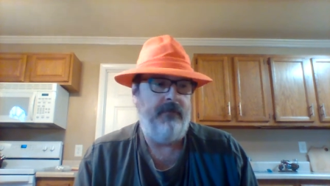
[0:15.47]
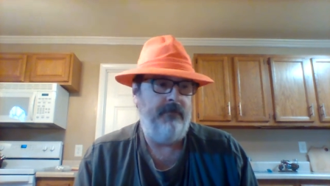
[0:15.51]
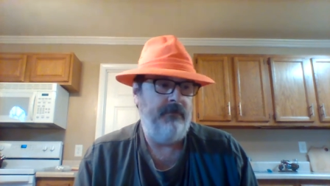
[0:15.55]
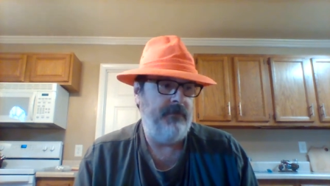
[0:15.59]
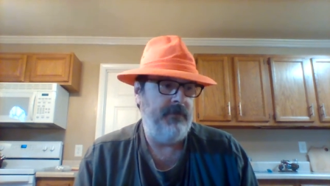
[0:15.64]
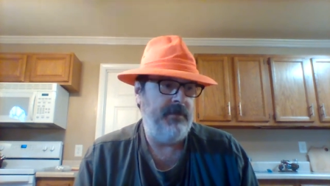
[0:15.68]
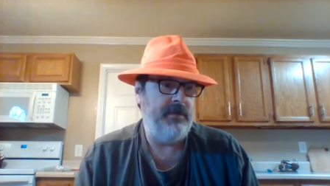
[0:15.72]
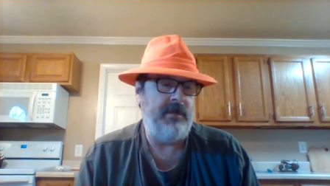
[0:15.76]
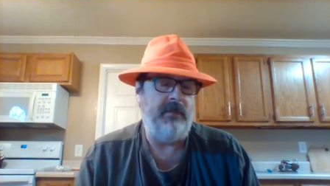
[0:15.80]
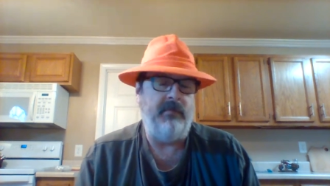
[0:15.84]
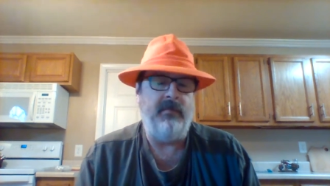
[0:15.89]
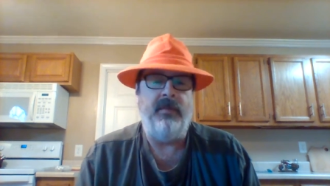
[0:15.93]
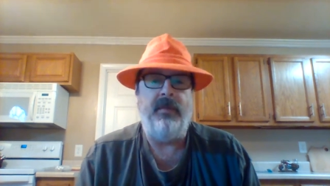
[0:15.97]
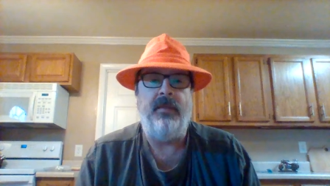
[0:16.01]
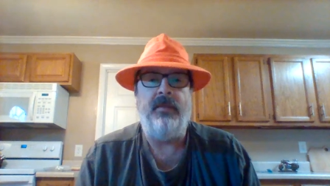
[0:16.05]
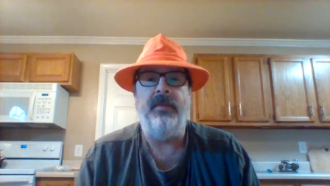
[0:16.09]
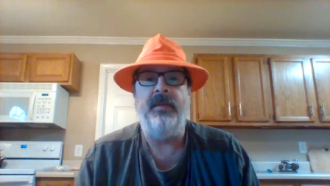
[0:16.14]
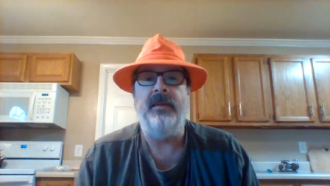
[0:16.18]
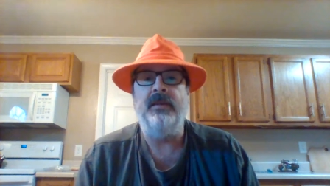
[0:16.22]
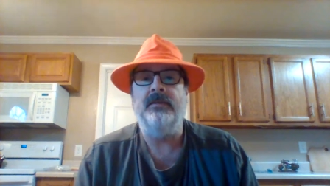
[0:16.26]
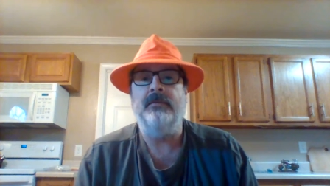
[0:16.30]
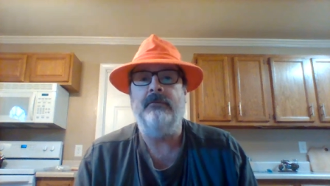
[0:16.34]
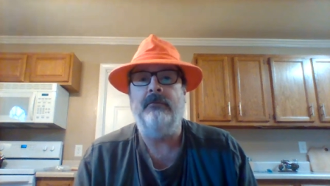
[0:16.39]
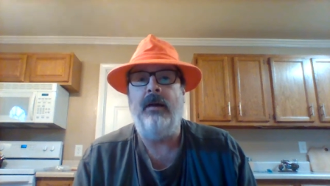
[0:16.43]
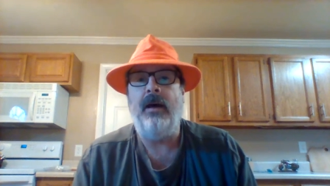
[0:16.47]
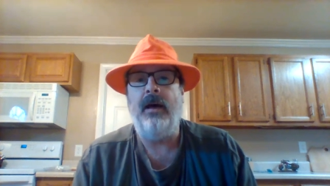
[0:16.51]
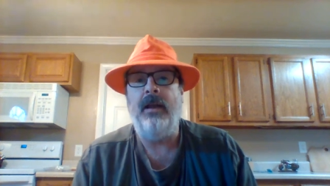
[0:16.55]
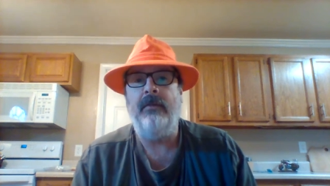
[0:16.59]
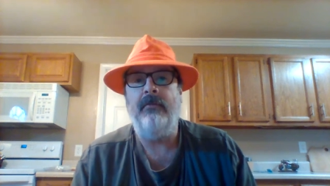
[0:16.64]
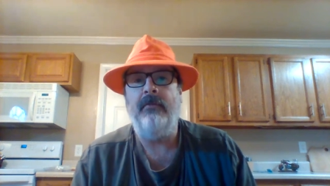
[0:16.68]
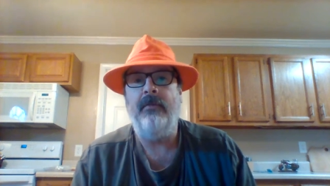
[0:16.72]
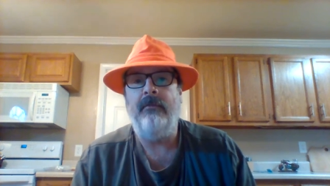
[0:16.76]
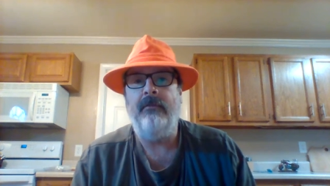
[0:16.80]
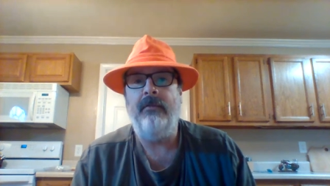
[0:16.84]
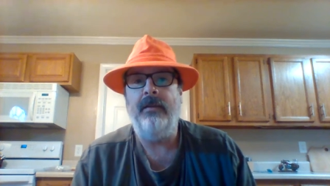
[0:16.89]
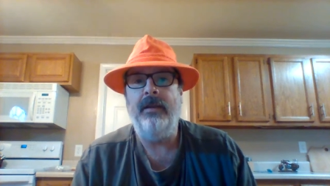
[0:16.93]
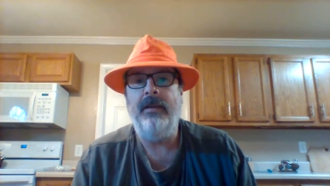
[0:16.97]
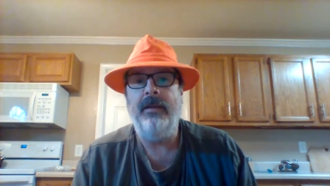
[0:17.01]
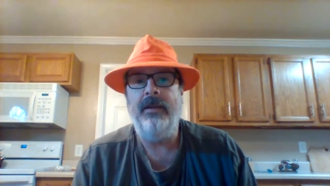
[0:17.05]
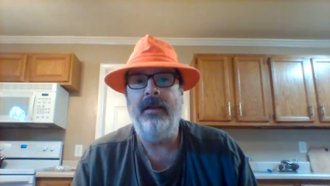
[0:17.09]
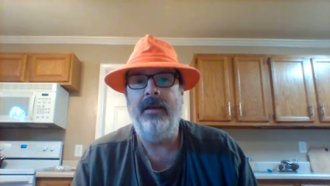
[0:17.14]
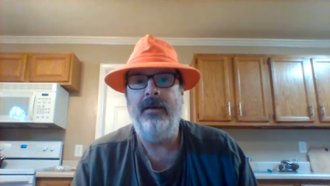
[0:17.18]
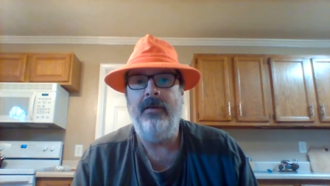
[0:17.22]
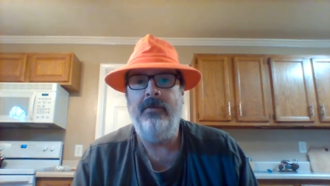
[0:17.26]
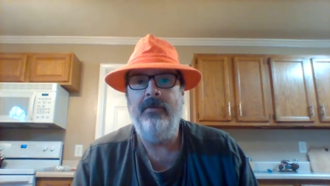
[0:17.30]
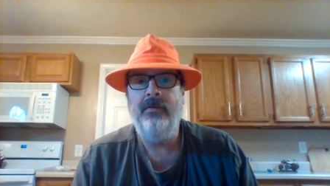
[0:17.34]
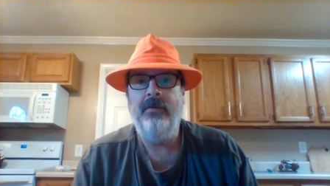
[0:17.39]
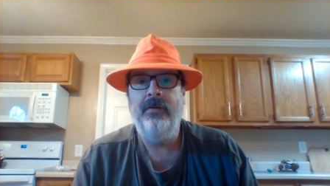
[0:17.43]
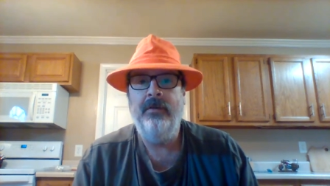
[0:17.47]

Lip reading: Some of the things are out of it right now,